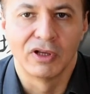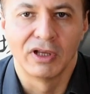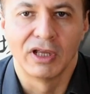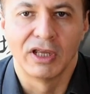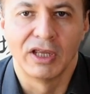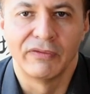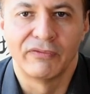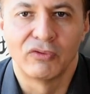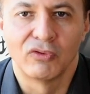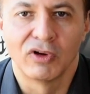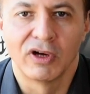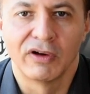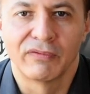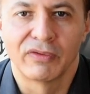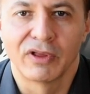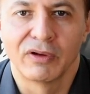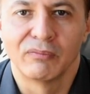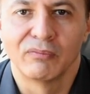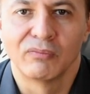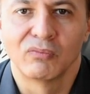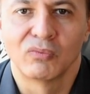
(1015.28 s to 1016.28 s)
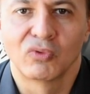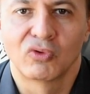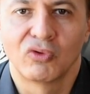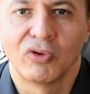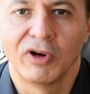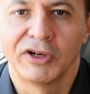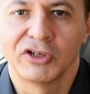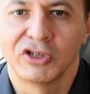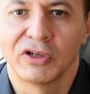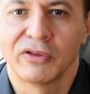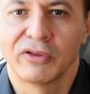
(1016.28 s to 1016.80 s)
if you have some
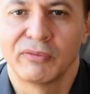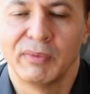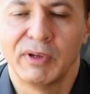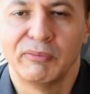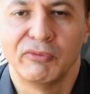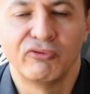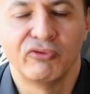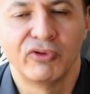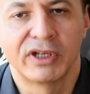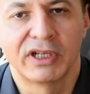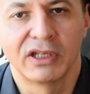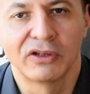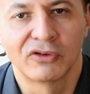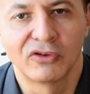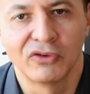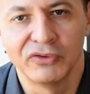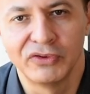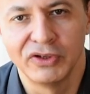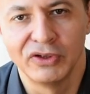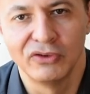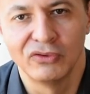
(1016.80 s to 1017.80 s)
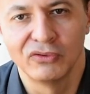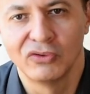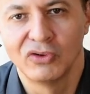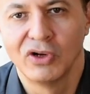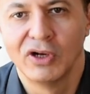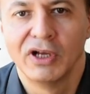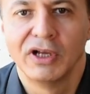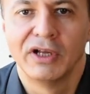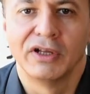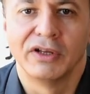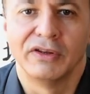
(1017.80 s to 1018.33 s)
questions, maybe we can continue
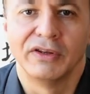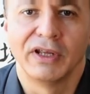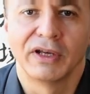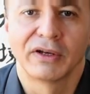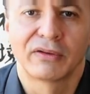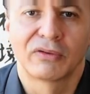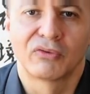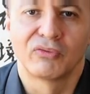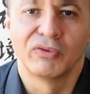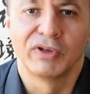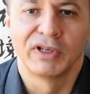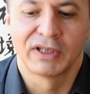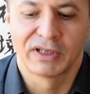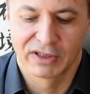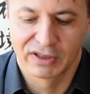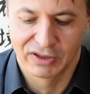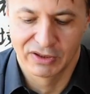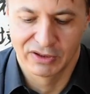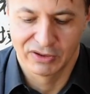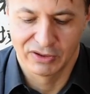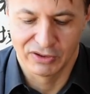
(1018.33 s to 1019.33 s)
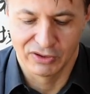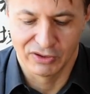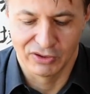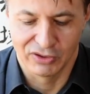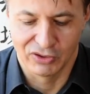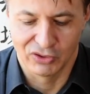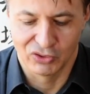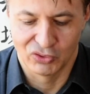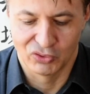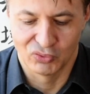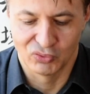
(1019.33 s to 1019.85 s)
next week
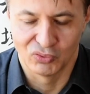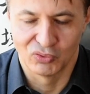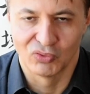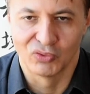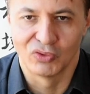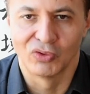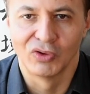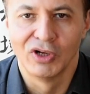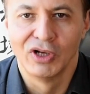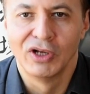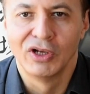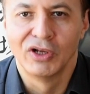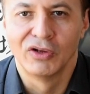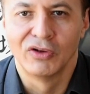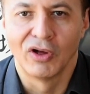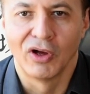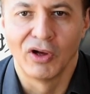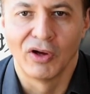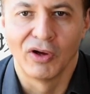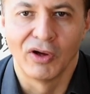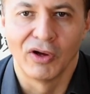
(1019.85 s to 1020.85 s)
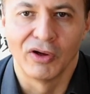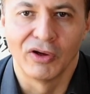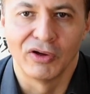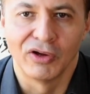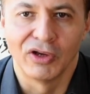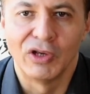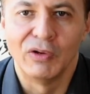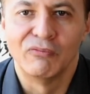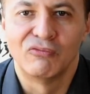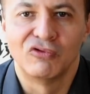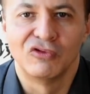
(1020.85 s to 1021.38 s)
to
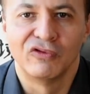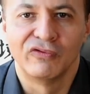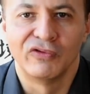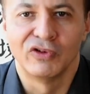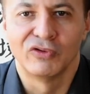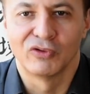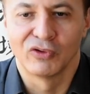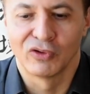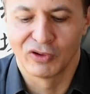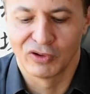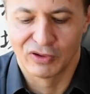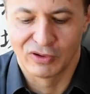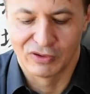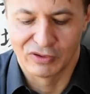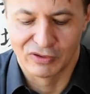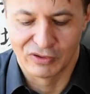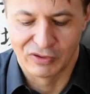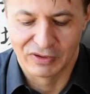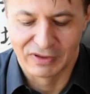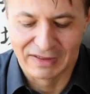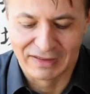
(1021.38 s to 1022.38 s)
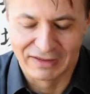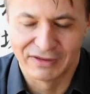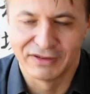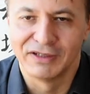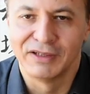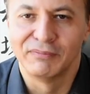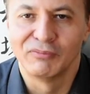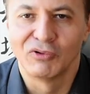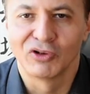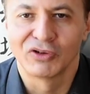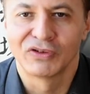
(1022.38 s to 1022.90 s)
improve your
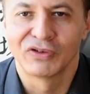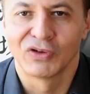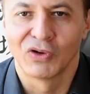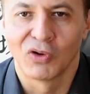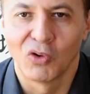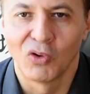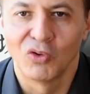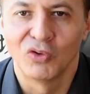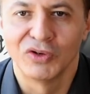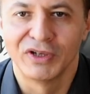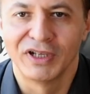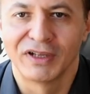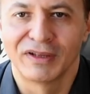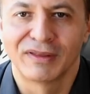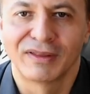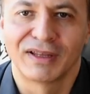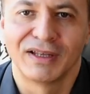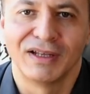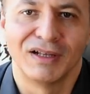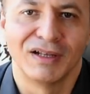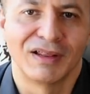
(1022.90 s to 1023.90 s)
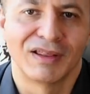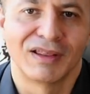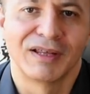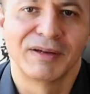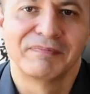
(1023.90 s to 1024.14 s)
teapot holding skills.